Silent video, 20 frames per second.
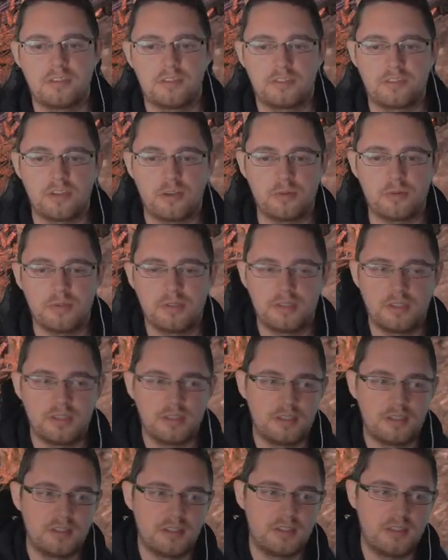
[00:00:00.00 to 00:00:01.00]
So
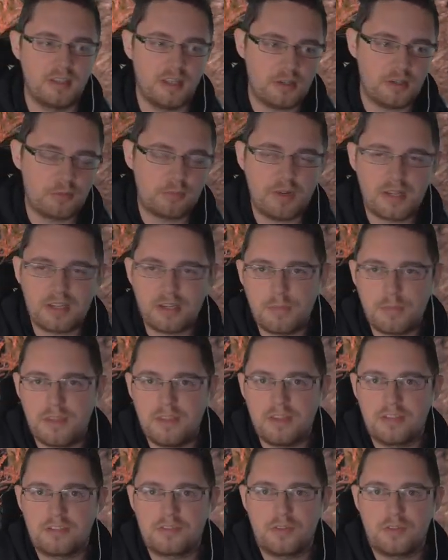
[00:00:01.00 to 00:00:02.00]
I don't
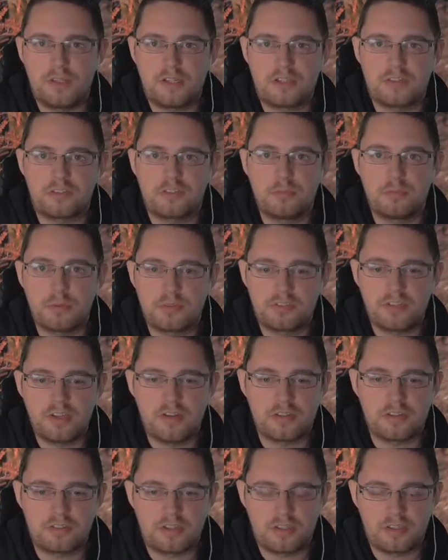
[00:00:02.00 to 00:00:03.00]
recommend this for like a super
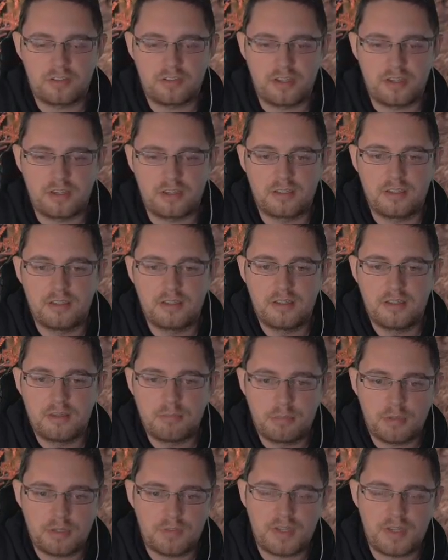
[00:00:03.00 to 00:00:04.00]
serious kind of thing,
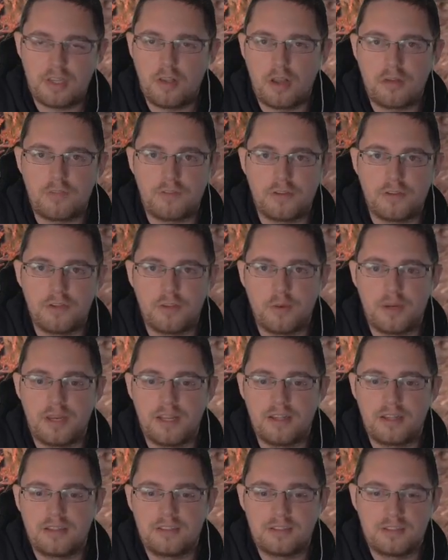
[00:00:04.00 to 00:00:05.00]
but I've had a lot of fun doing
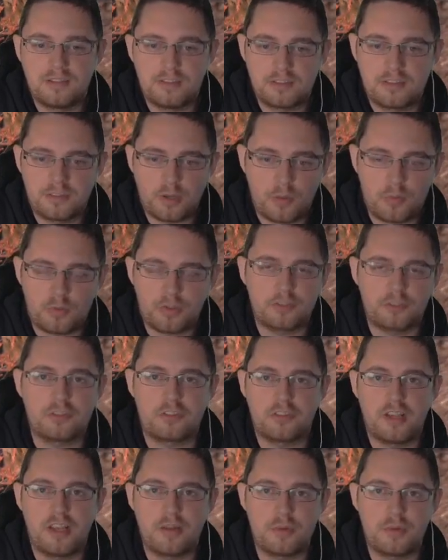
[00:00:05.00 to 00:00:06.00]
it, so I wanted
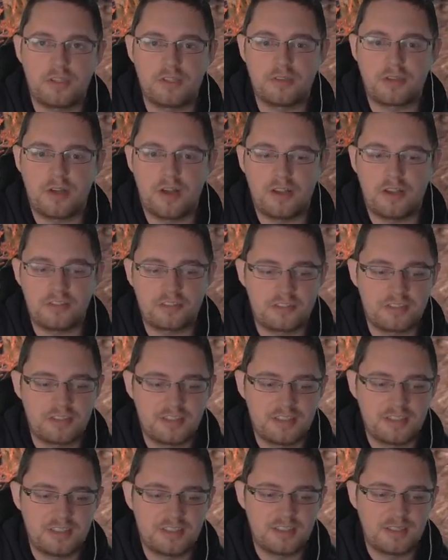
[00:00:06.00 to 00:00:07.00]
to share with you guys
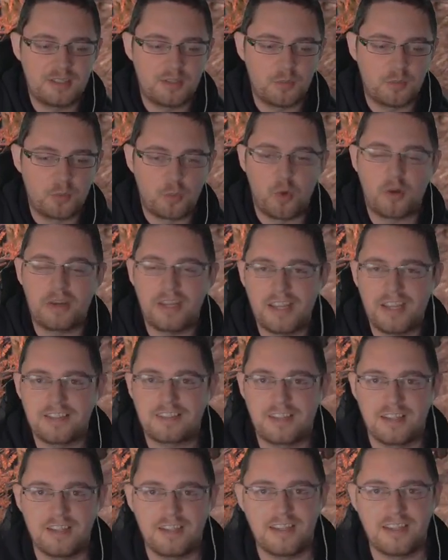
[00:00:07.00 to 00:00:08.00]
what it
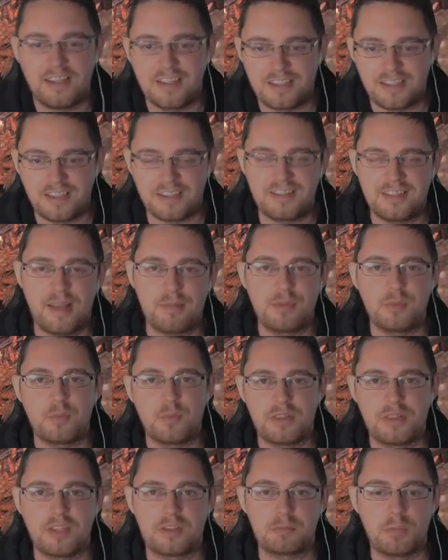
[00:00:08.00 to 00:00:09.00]
is that is
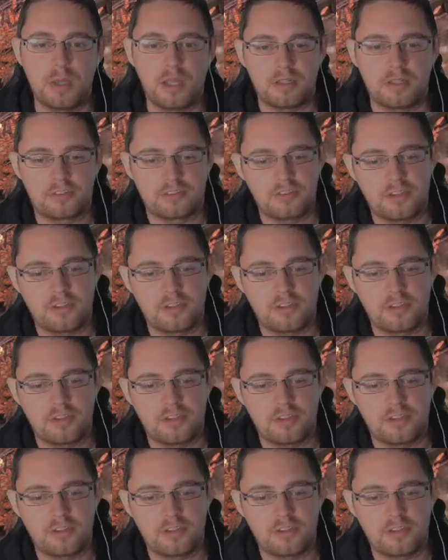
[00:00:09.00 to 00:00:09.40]
happening with this build.